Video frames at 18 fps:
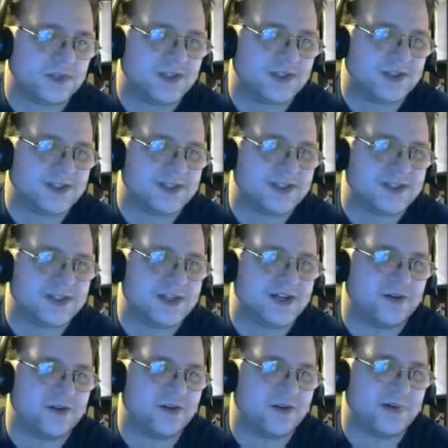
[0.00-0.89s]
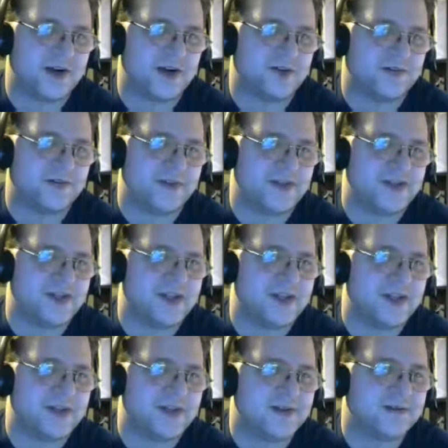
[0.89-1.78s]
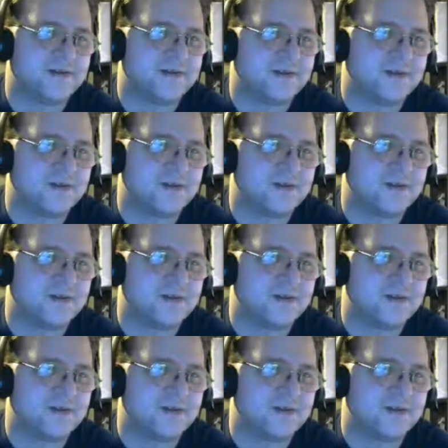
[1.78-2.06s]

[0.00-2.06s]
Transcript: Well, let's just head over to Perit Village now.